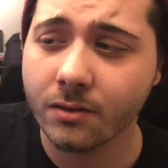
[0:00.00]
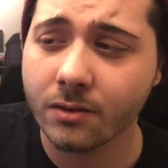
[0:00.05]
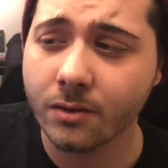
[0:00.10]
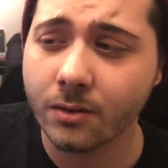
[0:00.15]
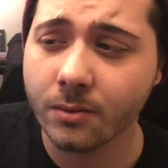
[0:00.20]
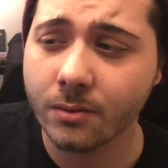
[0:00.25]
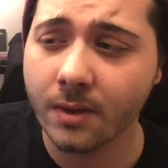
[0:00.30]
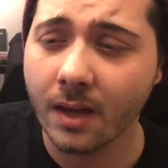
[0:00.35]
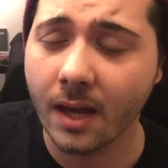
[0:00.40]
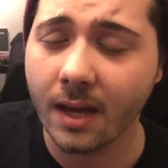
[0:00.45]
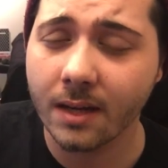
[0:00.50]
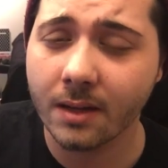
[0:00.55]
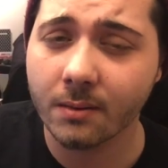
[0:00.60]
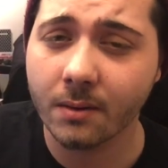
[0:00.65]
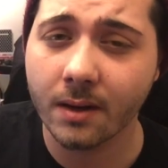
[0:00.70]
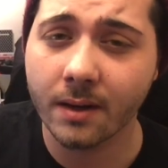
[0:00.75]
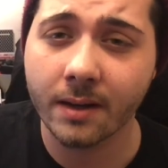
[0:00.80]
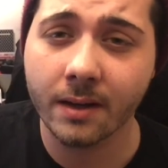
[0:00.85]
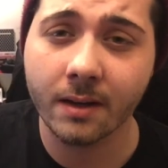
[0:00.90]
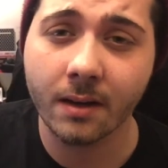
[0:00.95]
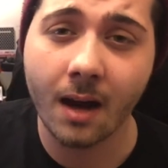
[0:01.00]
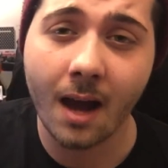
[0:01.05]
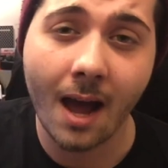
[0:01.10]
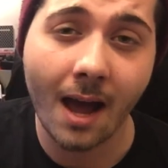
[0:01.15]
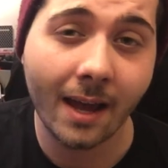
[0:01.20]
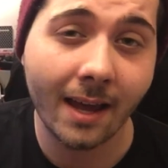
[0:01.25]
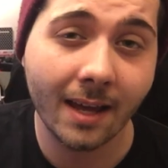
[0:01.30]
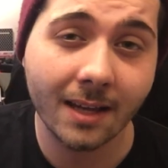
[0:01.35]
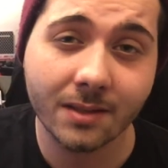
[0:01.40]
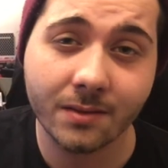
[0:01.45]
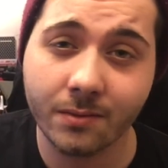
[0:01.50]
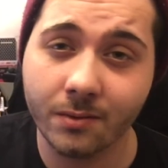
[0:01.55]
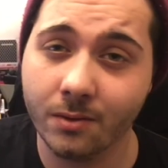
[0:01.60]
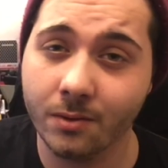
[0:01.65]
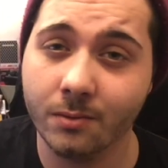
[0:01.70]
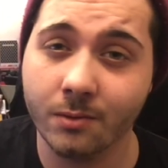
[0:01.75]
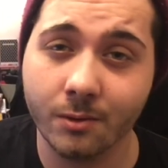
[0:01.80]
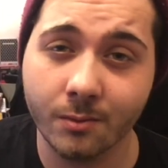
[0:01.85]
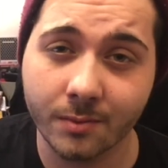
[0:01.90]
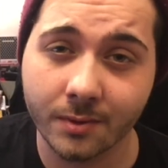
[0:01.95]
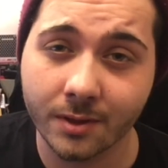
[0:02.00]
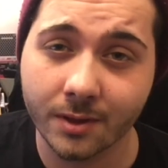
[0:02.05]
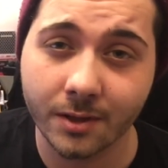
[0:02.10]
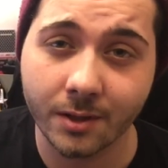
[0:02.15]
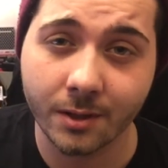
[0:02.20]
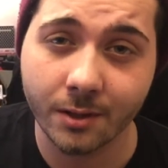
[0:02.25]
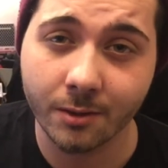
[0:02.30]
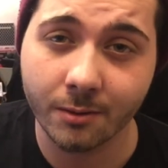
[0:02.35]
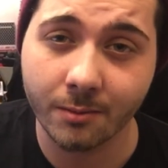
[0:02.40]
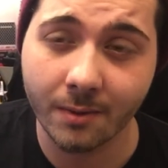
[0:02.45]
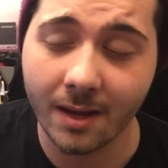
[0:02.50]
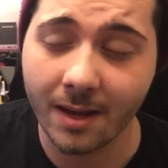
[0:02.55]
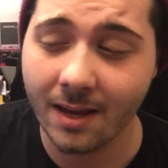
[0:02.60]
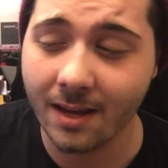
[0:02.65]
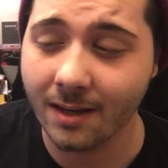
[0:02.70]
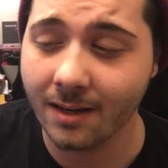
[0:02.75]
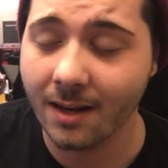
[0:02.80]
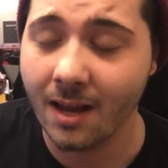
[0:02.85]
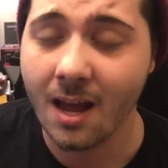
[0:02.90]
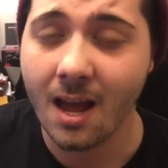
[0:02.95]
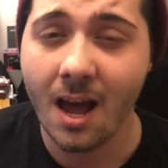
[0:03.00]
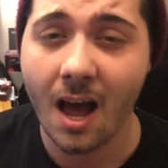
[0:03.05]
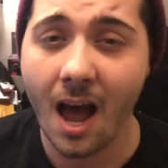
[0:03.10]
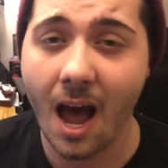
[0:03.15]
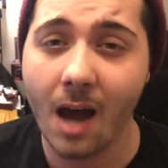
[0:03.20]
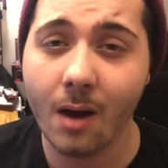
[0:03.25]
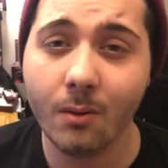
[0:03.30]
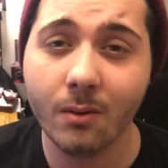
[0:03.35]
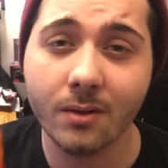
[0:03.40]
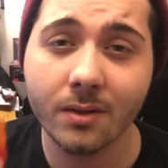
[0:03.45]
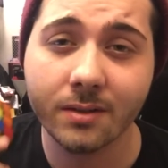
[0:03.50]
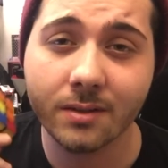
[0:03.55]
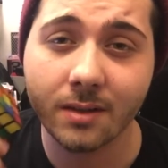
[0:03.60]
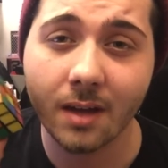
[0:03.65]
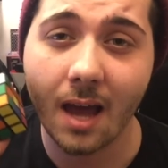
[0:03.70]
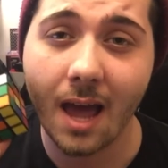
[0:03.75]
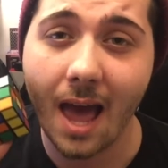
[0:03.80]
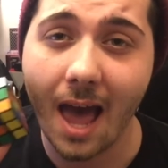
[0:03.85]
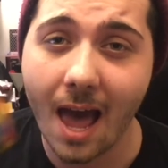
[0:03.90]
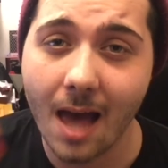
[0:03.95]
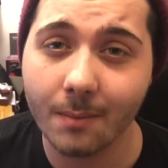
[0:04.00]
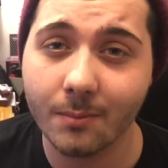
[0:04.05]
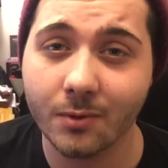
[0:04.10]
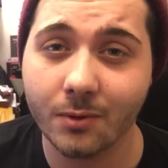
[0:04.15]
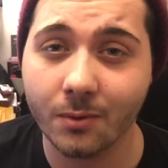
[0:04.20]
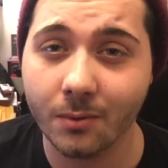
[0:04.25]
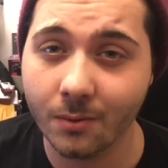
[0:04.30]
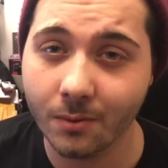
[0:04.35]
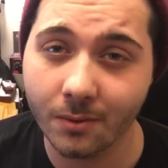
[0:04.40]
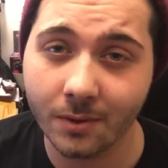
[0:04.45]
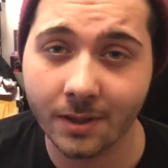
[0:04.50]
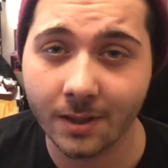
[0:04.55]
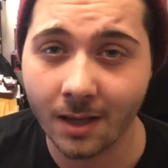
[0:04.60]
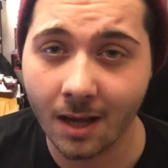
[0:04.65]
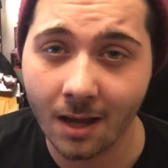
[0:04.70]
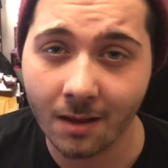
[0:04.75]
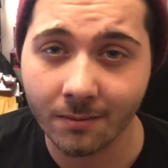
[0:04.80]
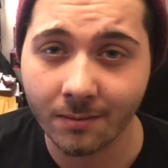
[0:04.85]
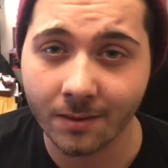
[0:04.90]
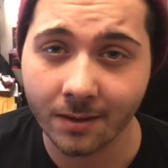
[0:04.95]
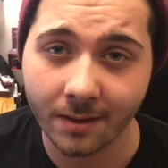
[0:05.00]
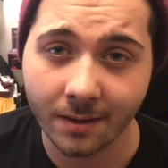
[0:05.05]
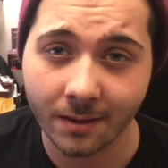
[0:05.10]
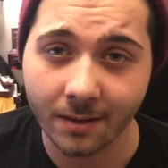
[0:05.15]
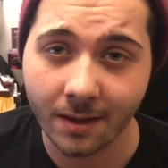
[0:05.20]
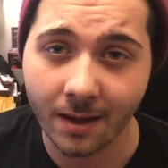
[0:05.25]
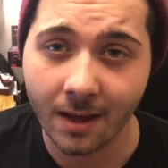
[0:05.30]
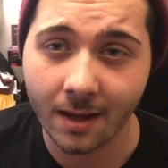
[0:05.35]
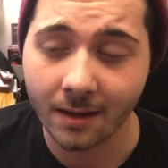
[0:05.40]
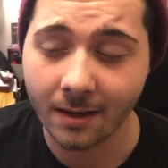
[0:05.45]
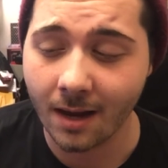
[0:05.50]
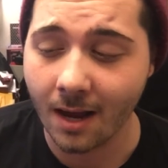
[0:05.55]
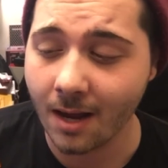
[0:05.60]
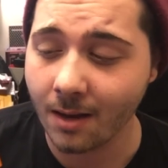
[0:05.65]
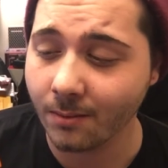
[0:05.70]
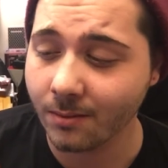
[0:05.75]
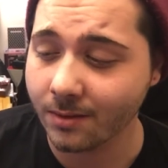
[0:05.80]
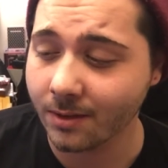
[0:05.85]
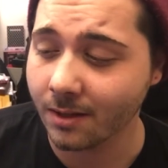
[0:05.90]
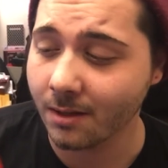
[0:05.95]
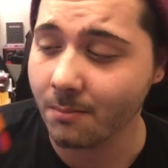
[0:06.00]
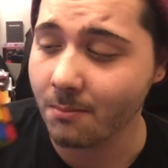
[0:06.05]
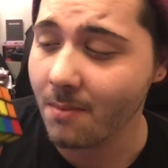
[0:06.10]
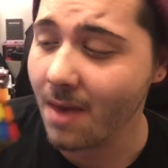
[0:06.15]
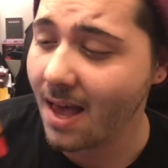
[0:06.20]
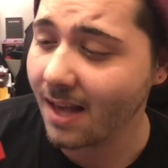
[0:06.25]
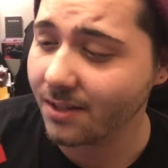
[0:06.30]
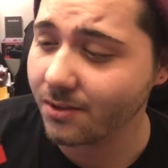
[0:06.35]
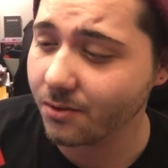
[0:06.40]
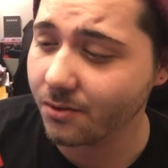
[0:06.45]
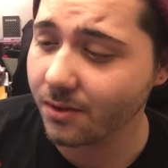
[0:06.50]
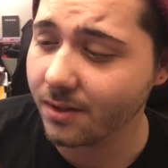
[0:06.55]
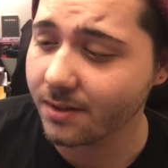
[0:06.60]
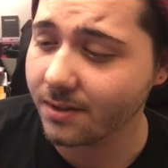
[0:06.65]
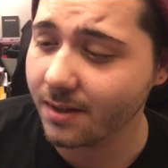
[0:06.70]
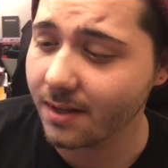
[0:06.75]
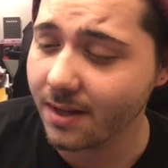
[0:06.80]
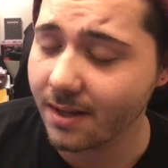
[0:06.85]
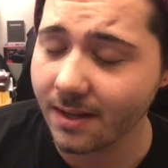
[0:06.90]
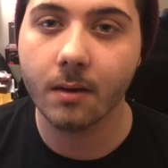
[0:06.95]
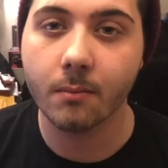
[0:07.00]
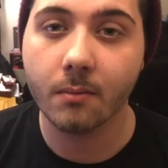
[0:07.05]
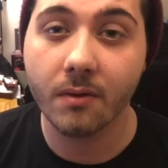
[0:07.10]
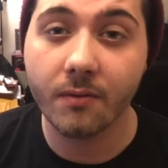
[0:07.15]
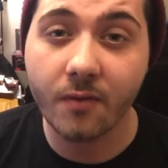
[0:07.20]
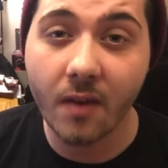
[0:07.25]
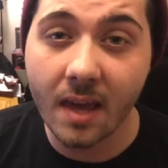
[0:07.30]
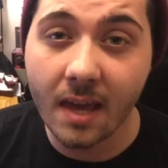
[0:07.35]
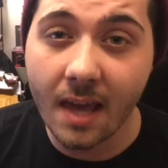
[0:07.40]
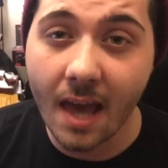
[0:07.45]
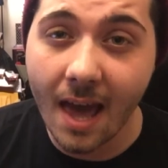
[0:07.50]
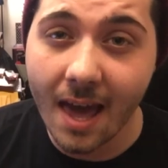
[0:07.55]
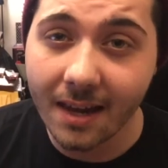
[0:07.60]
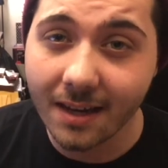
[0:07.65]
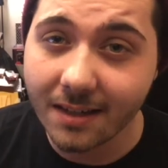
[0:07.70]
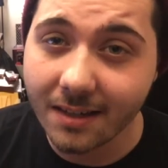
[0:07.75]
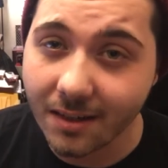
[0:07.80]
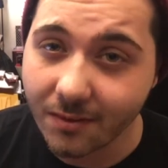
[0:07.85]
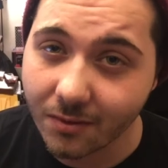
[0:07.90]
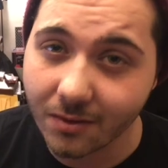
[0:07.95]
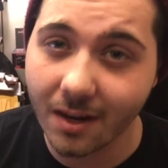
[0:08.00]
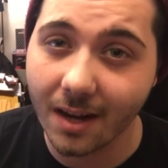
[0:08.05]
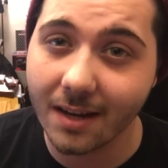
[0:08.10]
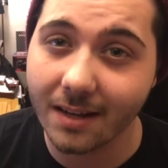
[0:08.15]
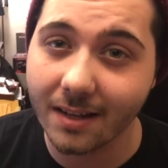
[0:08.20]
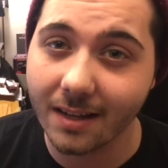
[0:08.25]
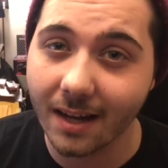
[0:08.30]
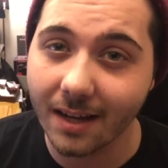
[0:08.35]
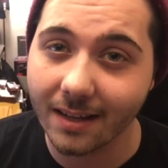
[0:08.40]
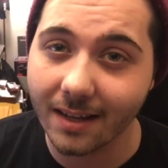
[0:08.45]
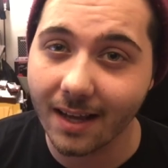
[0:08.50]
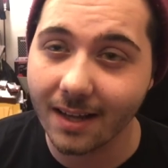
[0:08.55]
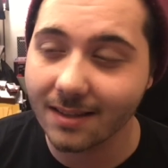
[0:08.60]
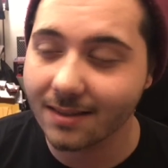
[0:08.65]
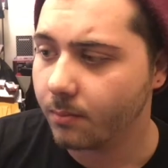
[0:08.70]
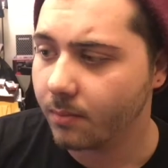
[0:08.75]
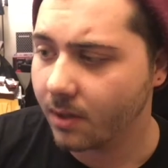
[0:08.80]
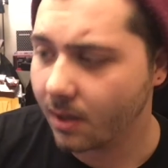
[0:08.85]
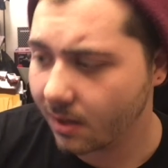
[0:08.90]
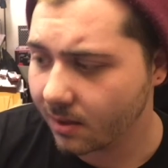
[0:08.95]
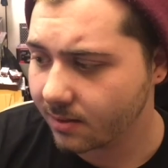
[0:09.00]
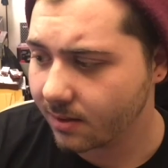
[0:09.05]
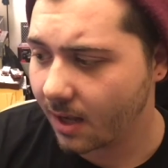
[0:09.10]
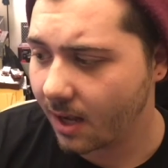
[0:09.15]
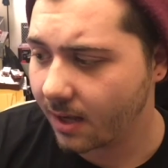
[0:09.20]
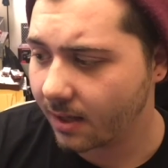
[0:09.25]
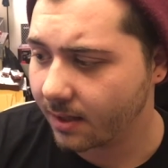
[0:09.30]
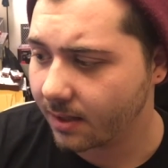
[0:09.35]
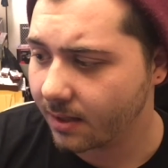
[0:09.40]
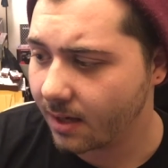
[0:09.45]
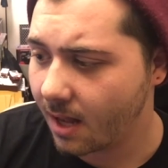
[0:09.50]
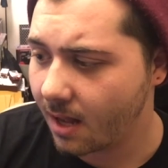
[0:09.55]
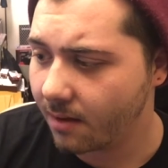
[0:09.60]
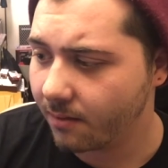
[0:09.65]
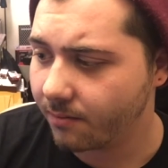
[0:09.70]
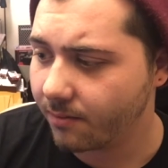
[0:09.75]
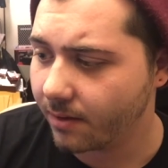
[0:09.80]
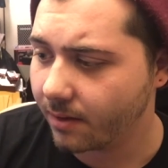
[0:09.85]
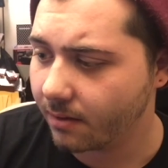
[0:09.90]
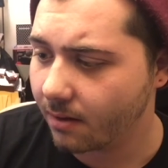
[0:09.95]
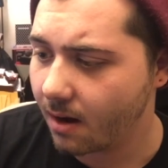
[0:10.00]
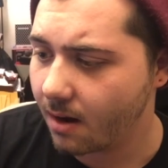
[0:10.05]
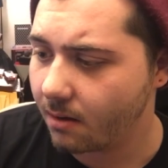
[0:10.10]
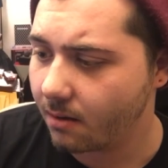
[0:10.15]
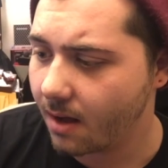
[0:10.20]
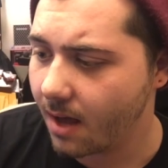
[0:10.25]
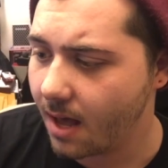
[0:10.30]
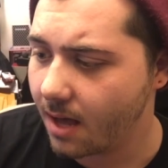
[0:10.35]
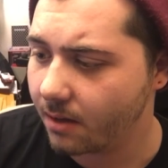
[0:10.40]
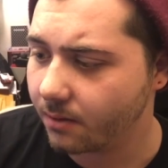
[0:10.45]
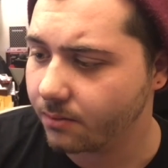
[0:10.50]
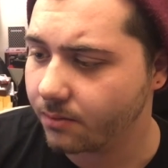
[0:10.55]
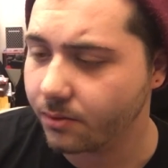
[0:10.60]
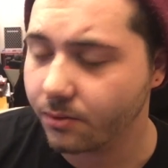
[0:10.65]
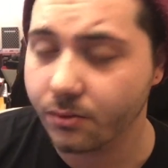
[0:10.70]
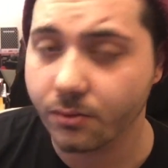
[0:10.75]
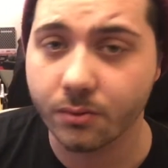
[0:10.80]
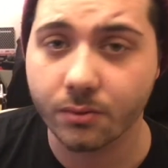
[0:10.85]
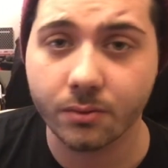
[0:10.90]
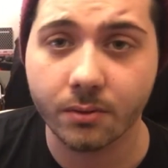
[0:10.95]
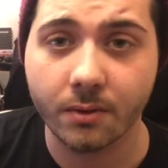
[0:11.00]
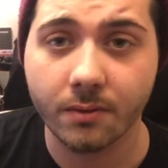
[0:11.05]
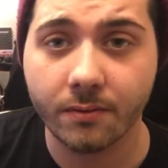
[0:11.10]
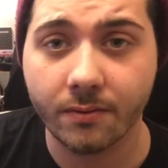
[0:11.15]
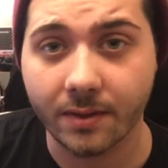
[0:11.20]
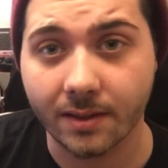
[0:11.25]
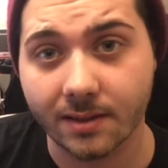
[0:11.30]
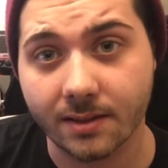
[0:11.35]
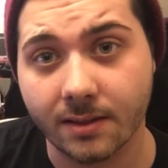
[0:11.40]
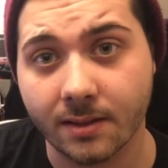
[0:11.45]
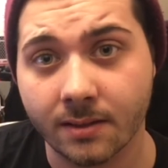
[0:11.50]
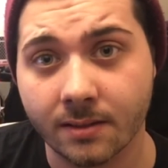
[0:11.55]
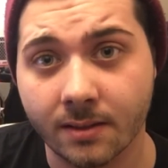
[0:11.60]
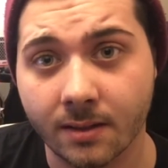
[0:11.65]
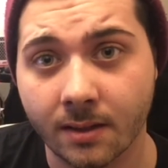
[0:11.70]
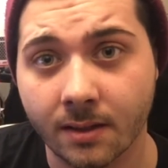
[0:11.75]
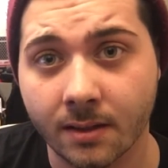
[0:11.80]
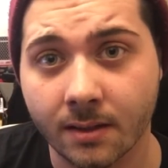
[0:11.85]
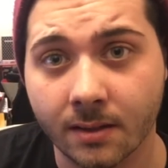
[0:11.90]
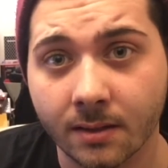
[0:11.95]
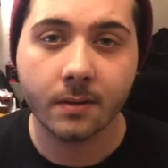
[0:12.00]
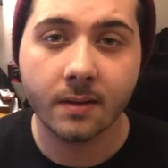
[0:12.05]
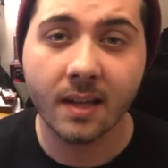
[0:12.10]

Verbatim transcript: doodaddy right here. I asked for a Rubik's Cube, and I was absolutely confident that I was going to master this thing. But fate had a different idea, I guess, because I cannot figure out how to fix this thing.